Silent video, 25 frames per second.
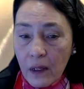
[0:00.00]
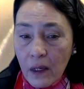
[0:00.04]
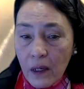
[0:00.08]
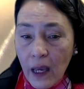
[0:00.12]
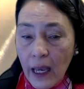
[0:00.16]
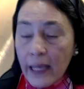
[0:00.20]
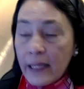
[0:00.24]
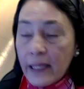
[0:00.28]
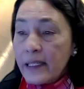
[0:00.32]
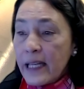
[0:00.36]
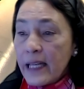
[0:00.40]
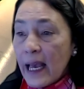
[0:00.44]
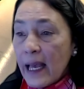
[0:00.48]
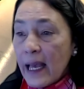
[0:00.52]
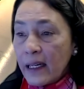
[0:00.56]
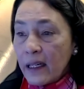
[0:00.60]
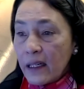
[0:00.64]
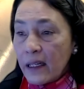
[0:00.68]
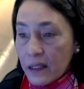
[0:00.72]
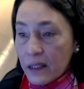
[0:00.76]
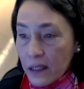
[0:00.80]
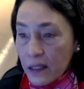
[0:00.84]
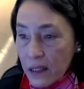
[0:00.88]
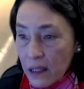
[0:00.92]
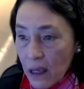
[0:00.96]

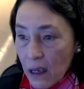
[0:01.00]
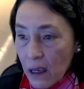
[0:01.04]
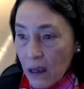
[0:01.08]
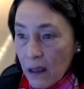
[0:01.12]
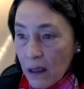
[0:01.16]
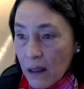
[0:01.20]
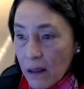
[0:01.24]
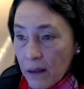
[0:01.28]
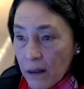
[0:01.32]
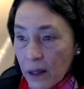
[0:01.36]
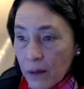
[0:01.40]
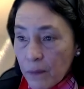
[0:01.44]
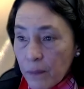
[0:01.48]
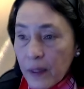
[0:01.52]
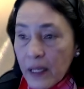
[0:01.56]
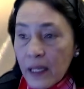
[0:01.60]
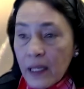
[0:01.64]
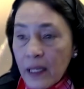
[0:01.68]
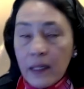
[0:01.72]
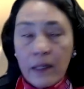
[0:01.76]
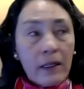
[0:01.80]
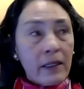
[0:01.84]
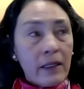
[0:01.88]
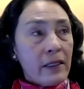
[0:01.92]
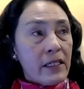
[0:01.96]
antennas the
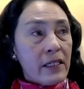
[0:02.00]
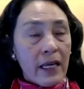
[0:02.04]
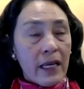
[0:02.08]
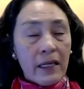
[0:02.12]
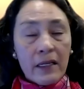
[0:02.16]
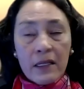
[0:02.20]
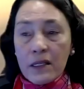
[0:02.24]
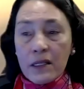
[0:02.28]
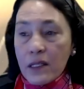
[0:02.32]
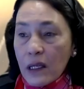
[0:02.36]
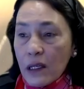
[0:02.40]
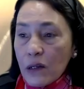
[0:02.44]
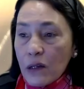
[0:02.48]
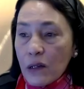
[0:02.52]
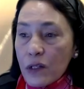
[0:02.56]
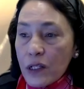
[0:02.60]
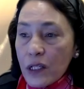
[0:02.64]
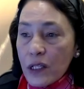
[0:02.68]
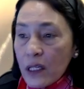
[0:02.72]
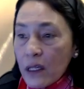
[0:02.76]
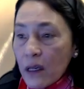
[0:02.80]
big antennas that you mm-hmm.